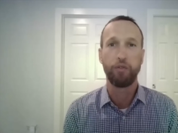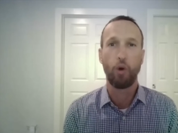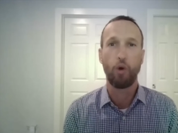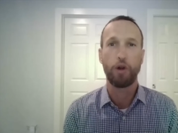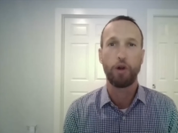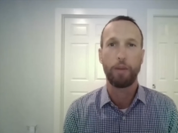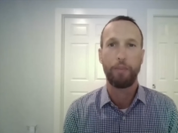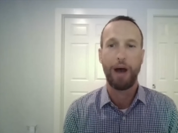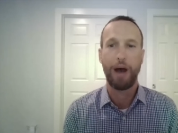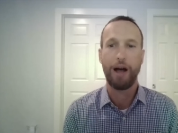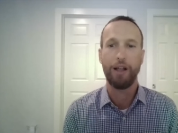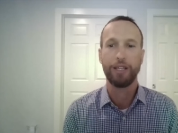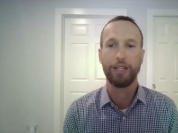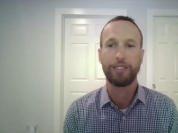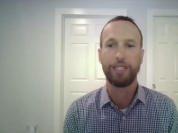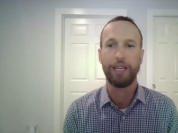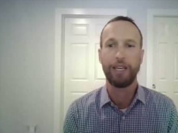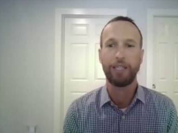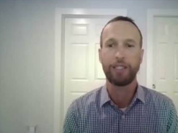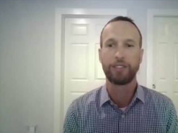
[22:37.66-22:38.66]
Florida
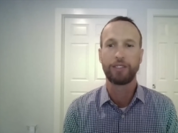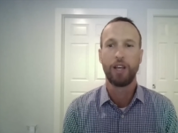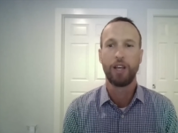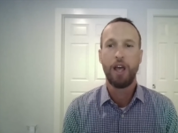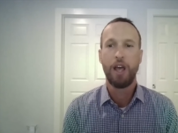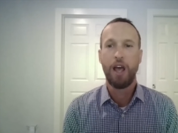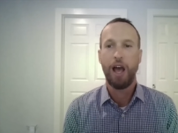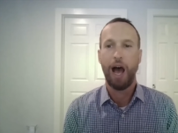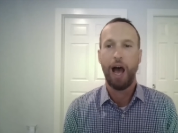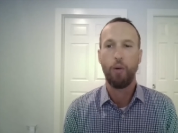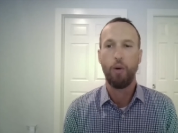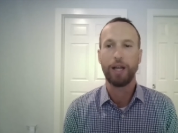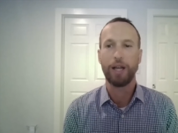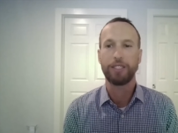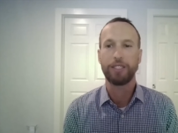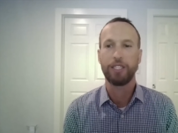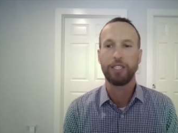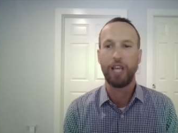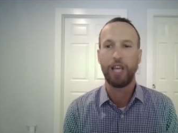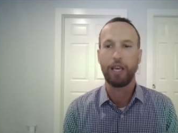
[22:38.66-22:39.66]
Politics. I want
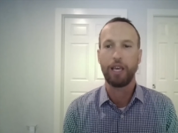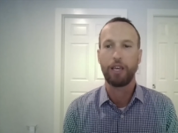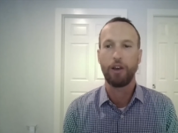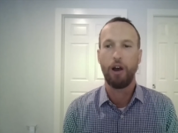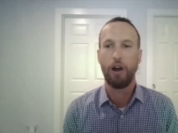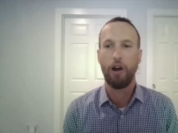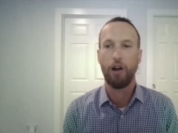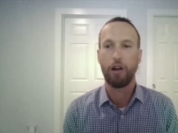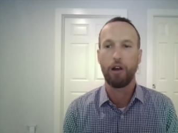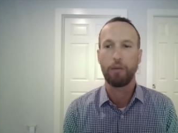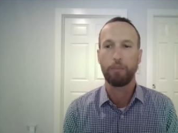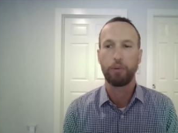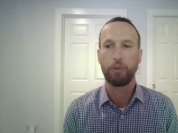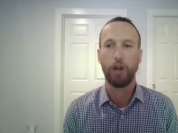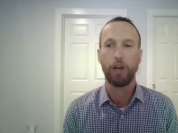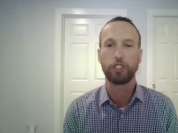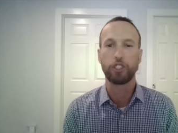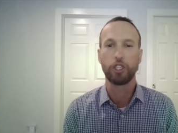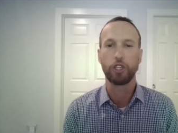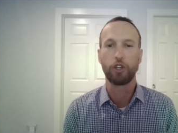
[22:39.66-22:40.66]
to thank our
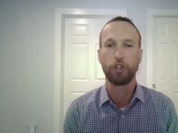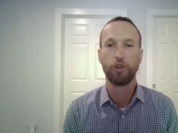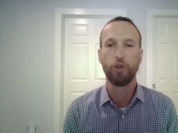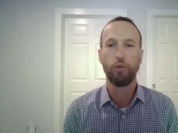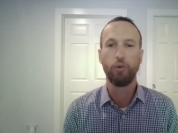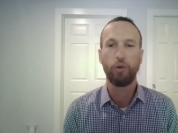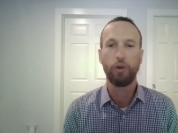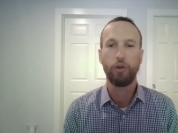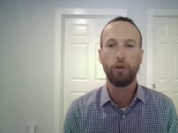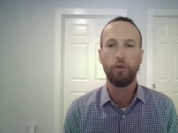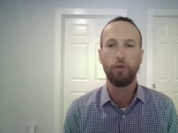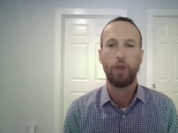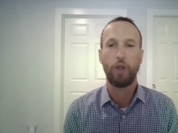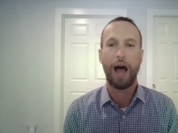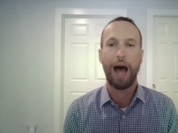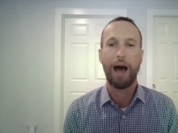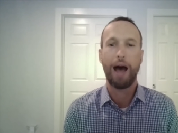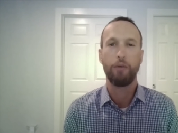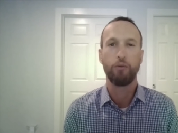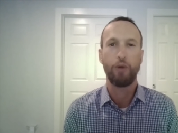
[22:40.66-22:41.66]
production guru,
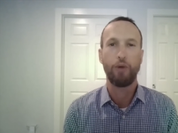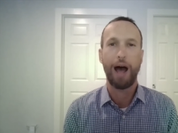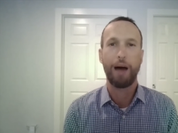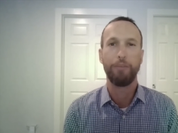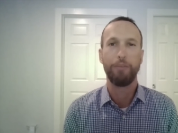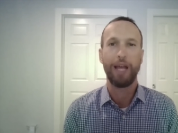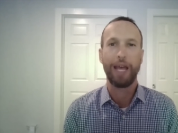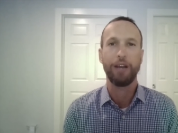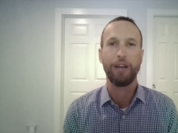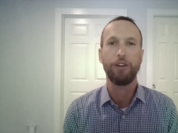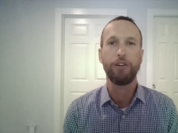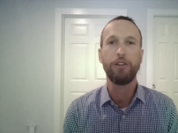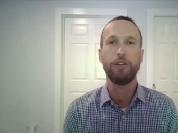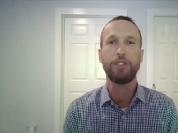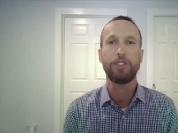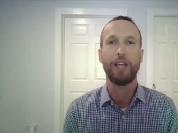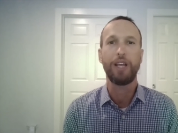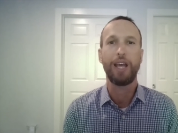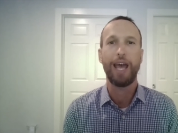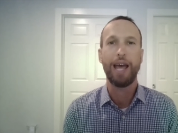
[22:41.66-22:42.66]
Rob
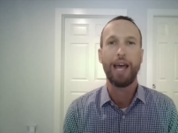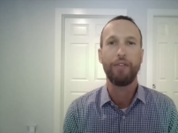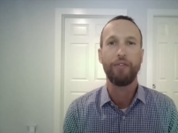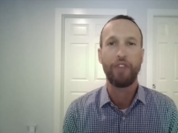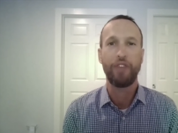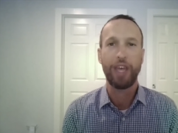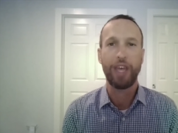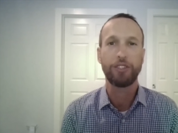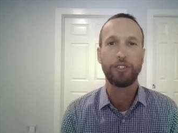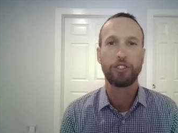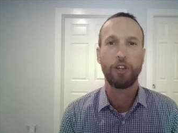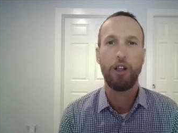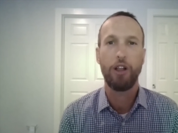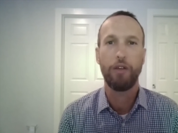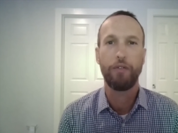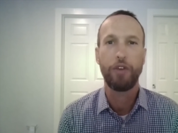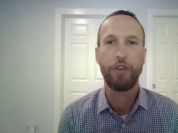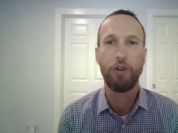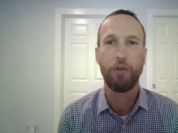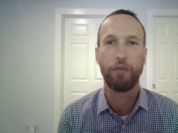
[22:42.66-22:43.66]
Landers, and thanks to all
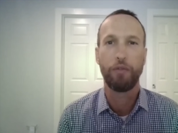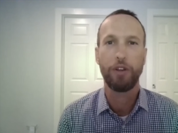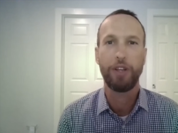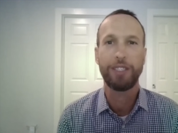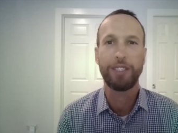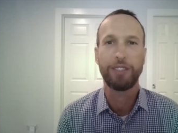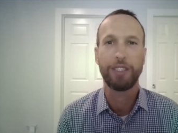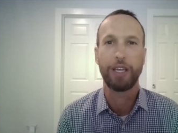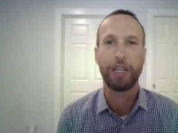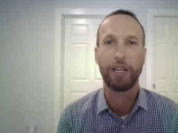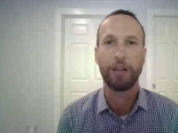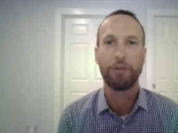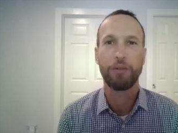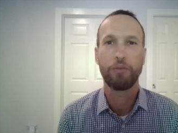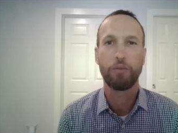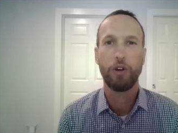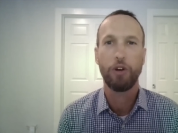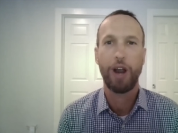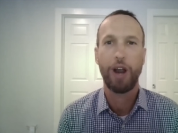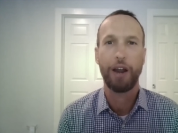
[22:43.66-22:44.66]
of you for listening.
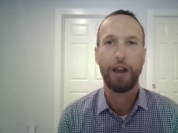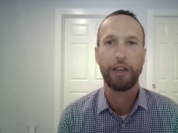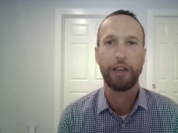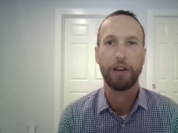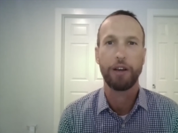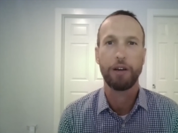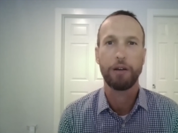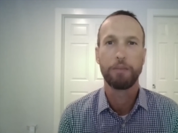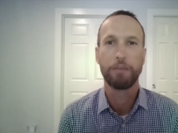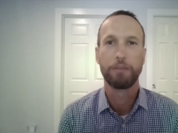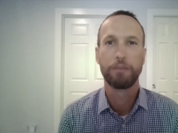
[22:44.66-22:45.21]
We're out of here.